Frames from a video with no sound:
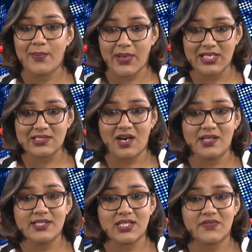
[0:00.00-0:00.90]
but
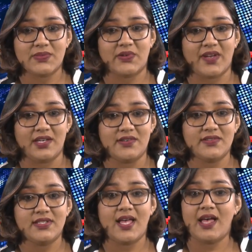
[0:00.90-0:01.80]
other service
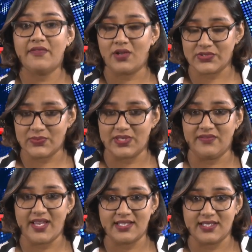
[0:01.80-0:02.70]
providers have also been
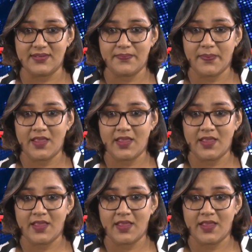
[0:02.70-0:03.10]
affected